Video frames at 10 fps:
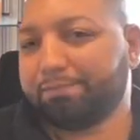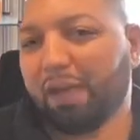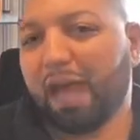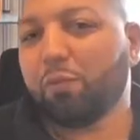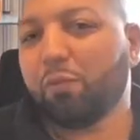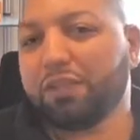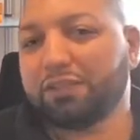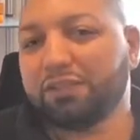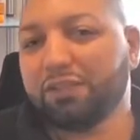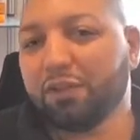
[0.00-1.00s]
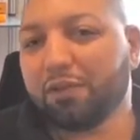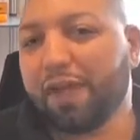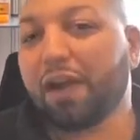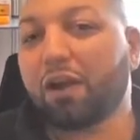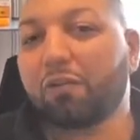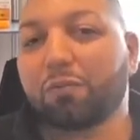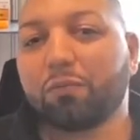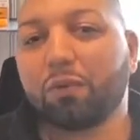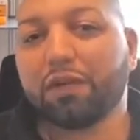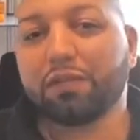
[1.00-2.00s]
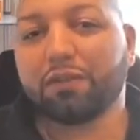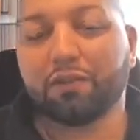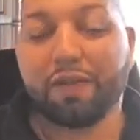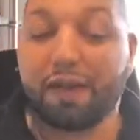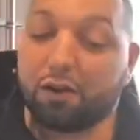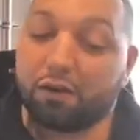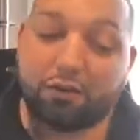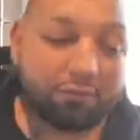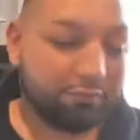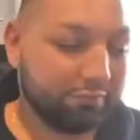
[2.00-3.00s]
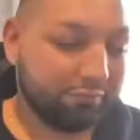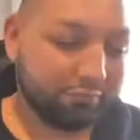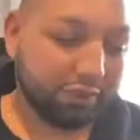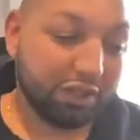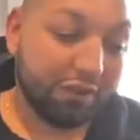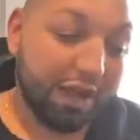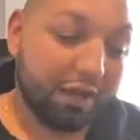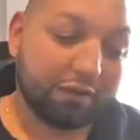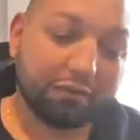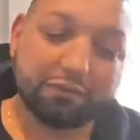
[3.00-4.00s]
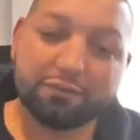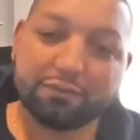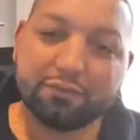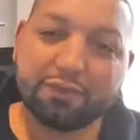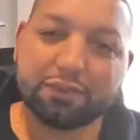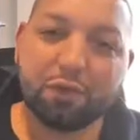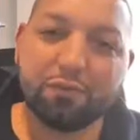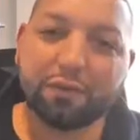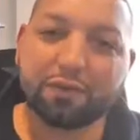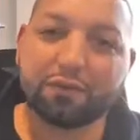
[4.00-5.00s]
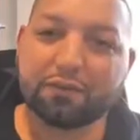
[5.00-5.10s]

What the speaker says: And when you're there, you're there. It's over.